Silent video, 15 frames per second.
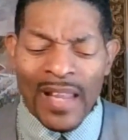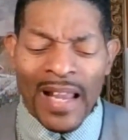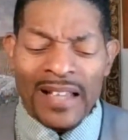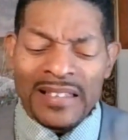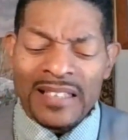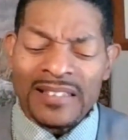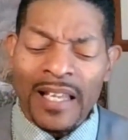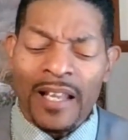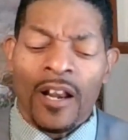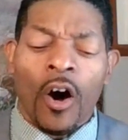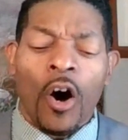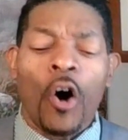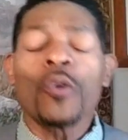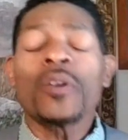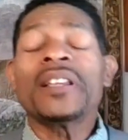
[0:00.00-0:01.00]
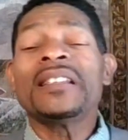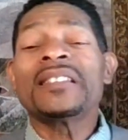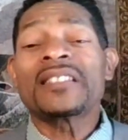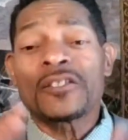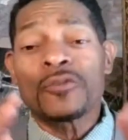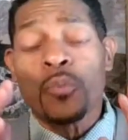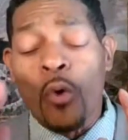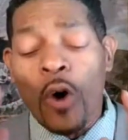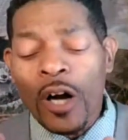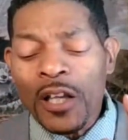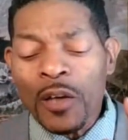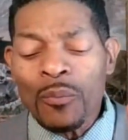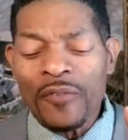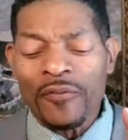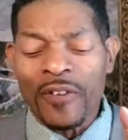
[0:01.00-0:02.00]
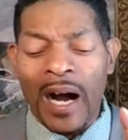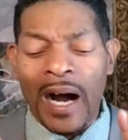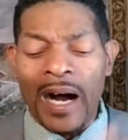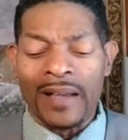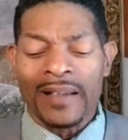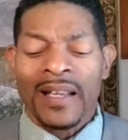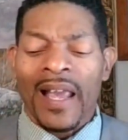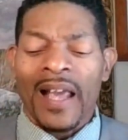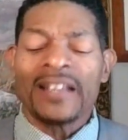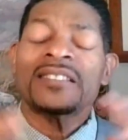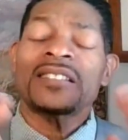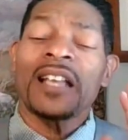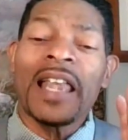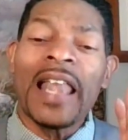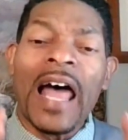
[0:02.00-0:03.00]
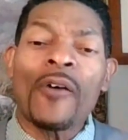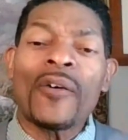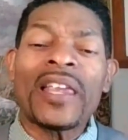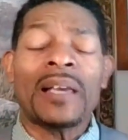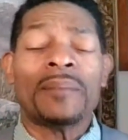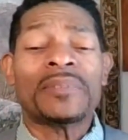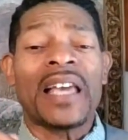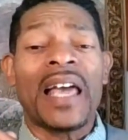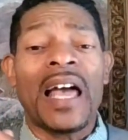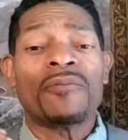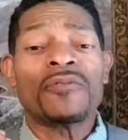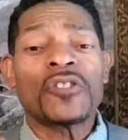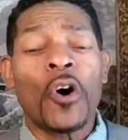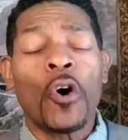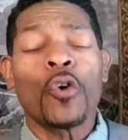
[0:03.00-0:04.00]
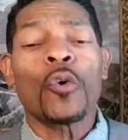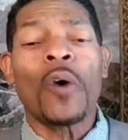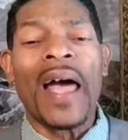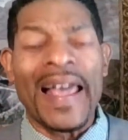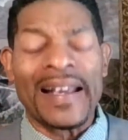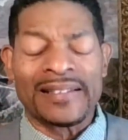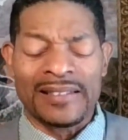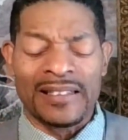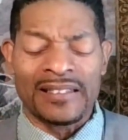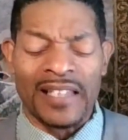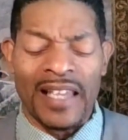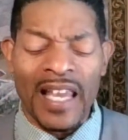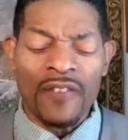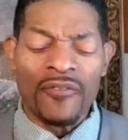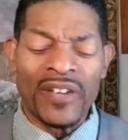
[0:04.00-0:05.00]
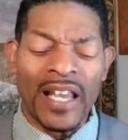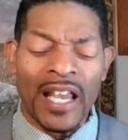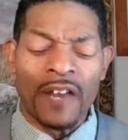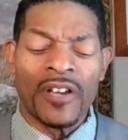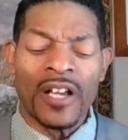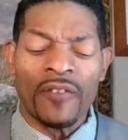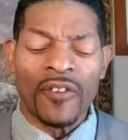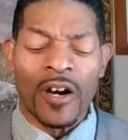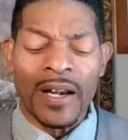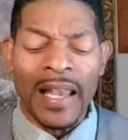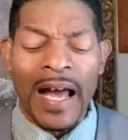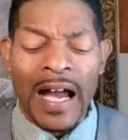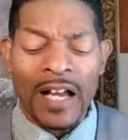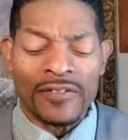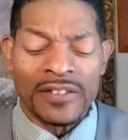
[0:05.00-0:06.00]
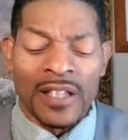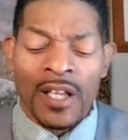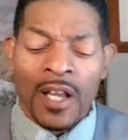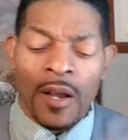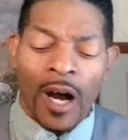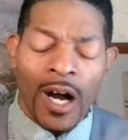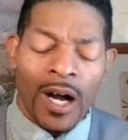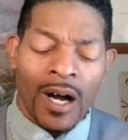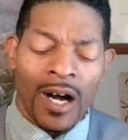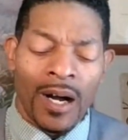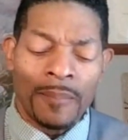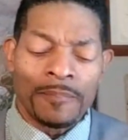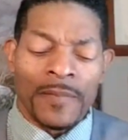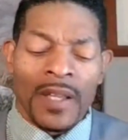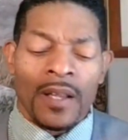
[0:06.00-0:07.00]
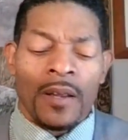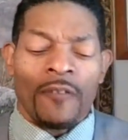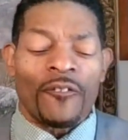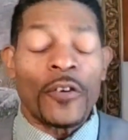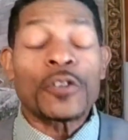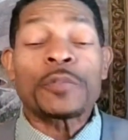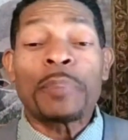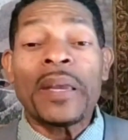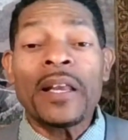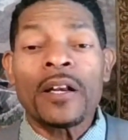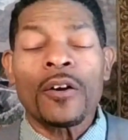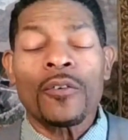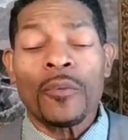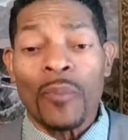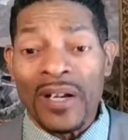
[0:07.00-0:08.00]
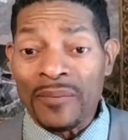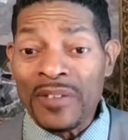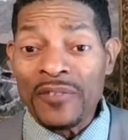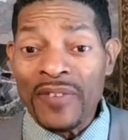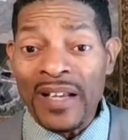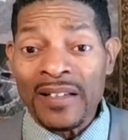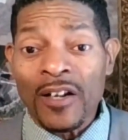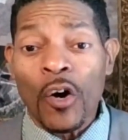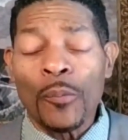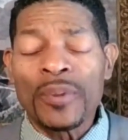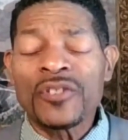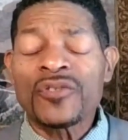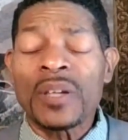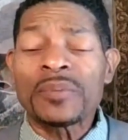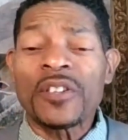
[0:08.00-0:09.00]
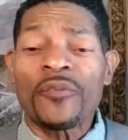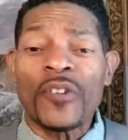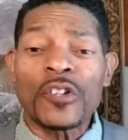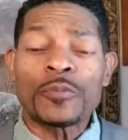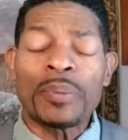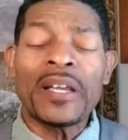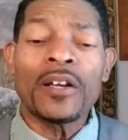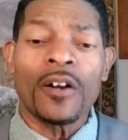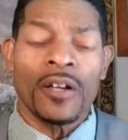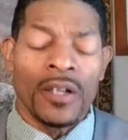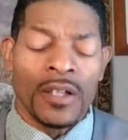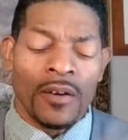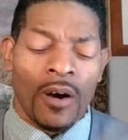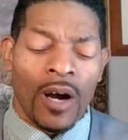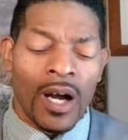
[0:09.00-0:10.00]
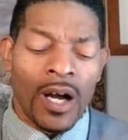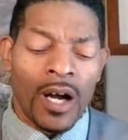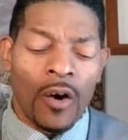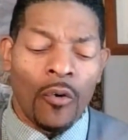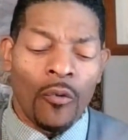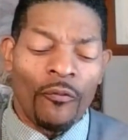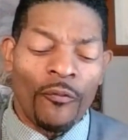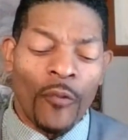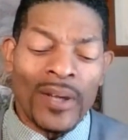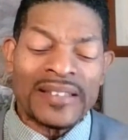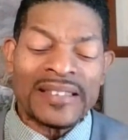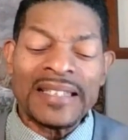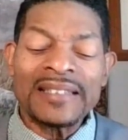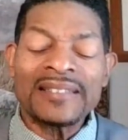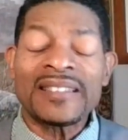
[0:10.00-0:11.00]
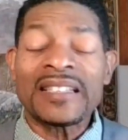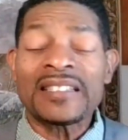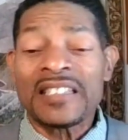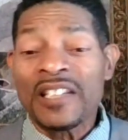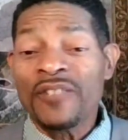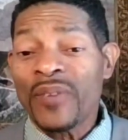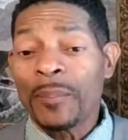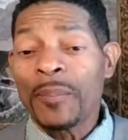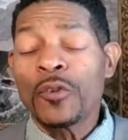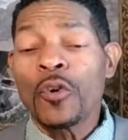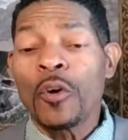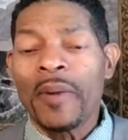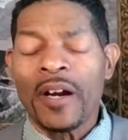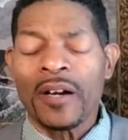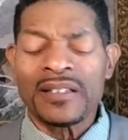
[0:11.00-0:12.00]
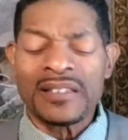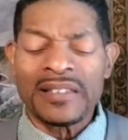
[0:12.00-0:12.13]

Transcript: as I said, holiness is walking with God and it's allowing him to have total access to every area of our lives. Uh, um, First Peter, the one we read in the opening scripture, First Peter uh, 14, 16 from the New American